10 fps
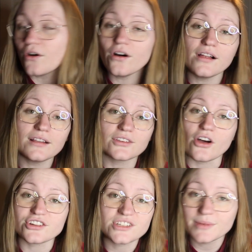all
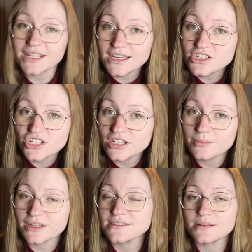nausea medication
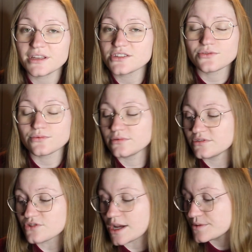because it makes you
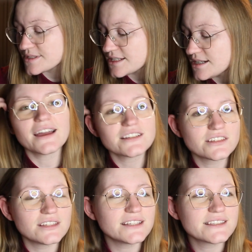drowsy. I
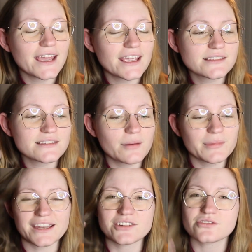did take some
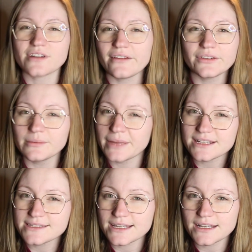like travel
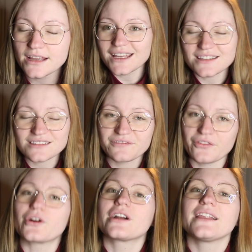medicine. It's
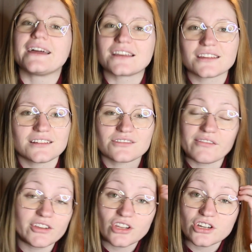for like
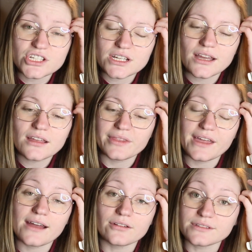travel nausea, but
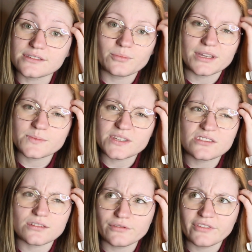that also makes me
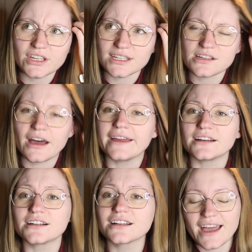so fucking
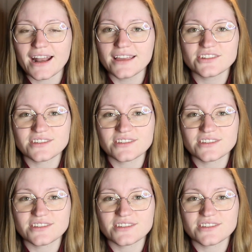tired that I